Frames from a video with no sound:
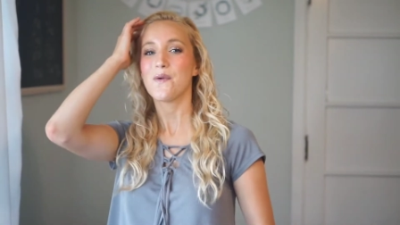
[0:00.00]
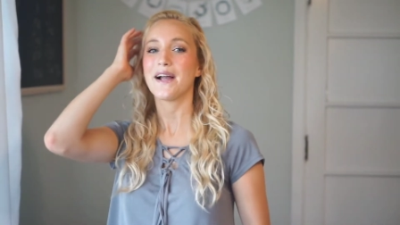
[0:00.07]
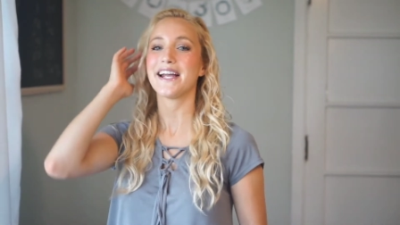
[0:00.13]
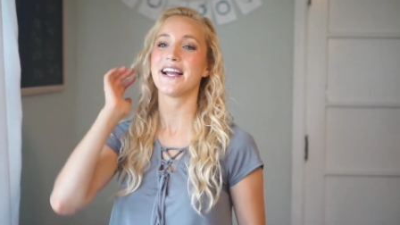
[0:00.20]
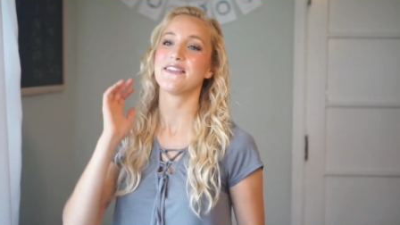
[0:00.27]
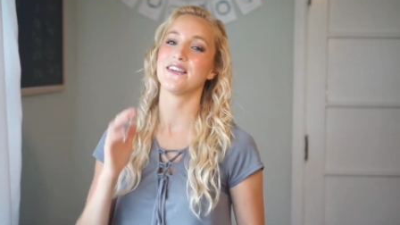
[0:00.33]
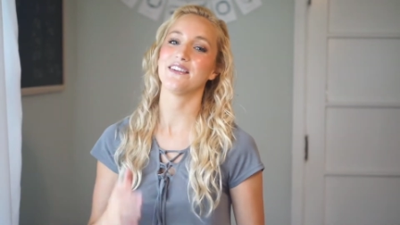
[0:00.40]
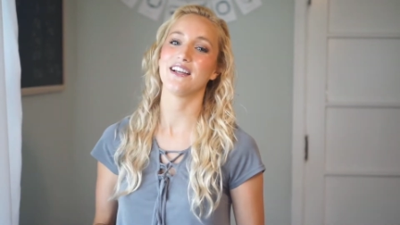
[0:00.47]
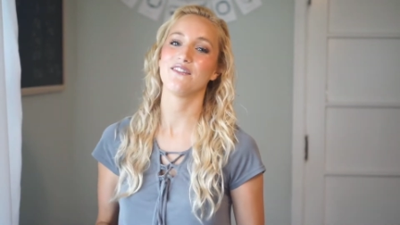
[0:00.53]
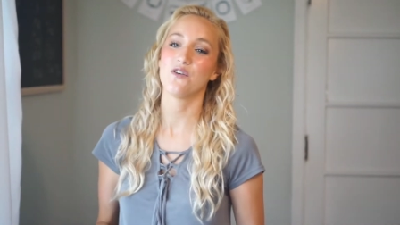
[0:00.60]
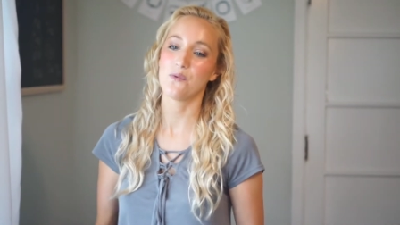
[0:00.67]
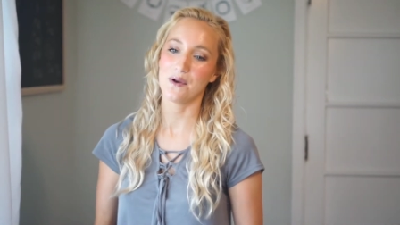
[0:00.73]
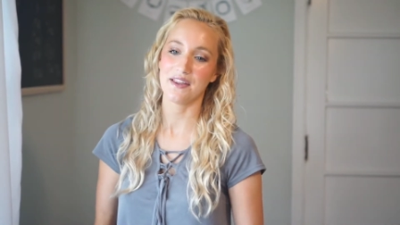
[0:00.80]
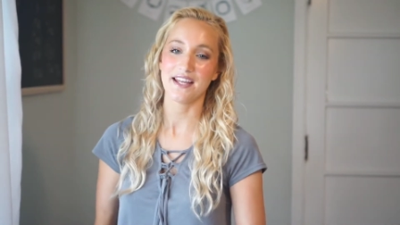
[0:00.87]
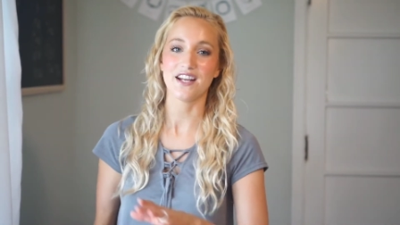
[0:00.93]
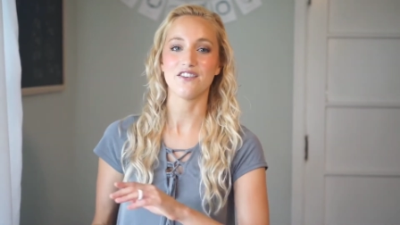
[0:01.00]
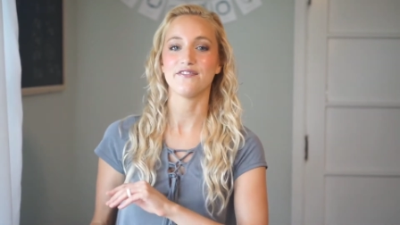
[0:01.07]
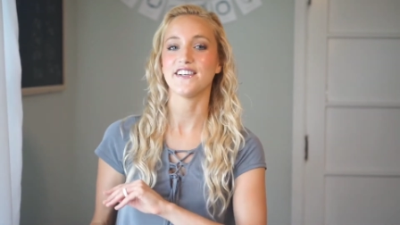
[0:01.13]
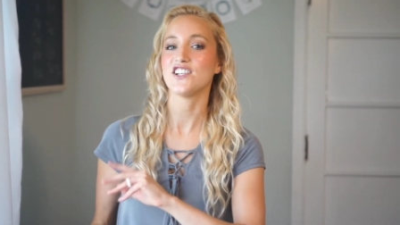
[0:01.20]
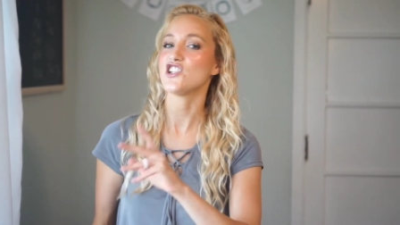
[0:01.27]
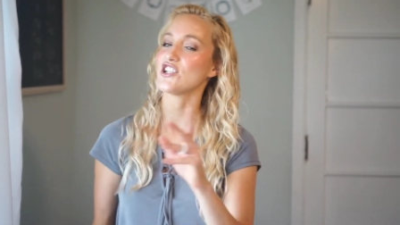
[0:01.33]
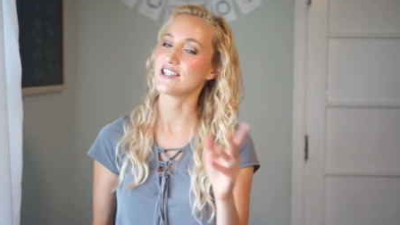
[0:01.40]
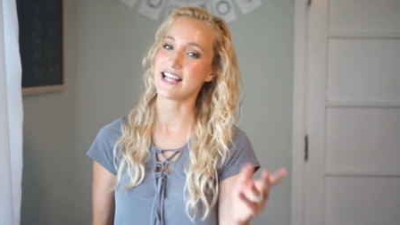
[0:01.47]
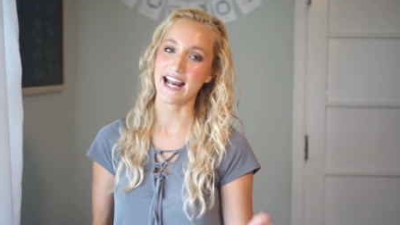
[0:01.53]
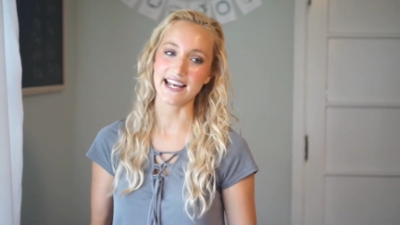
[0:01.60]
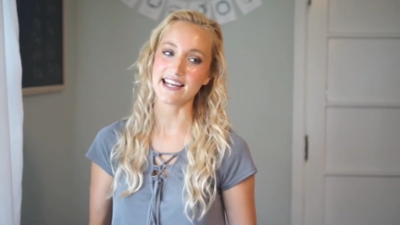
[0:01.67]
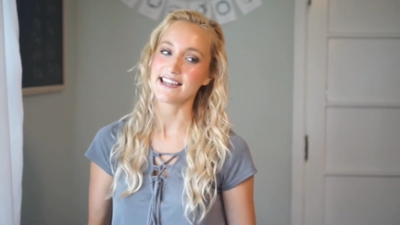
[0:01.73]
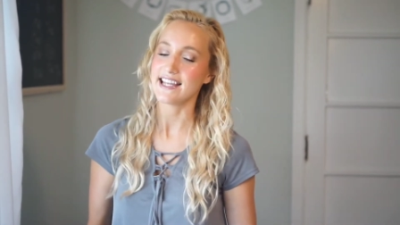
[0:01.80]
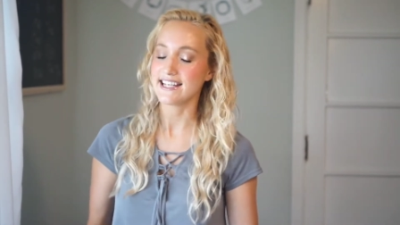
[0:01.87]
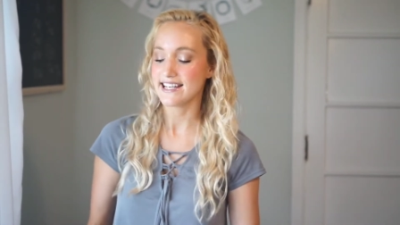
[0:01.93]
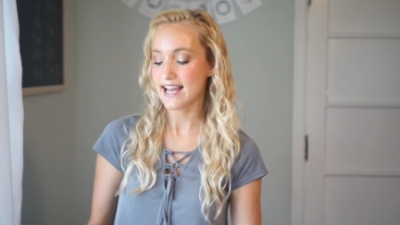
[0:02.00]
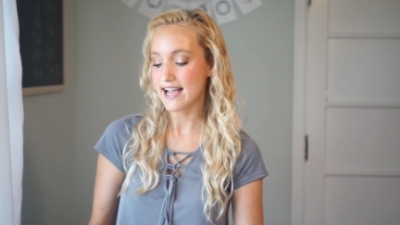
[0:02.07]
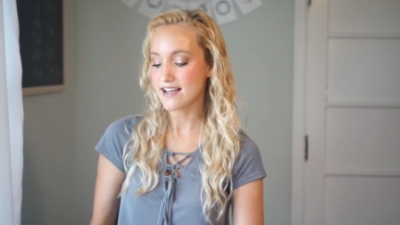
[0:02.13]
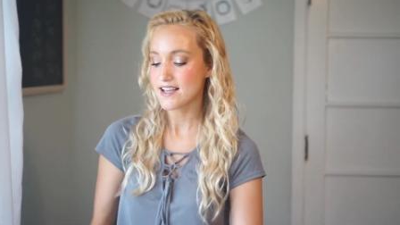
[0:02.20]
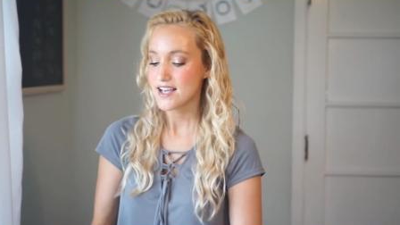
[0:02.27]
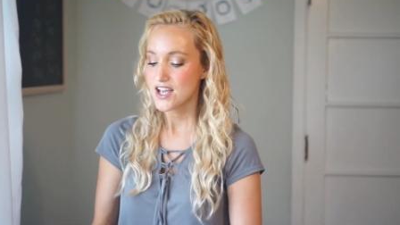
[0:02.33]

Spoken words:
quite at the level where they can read just anything yet.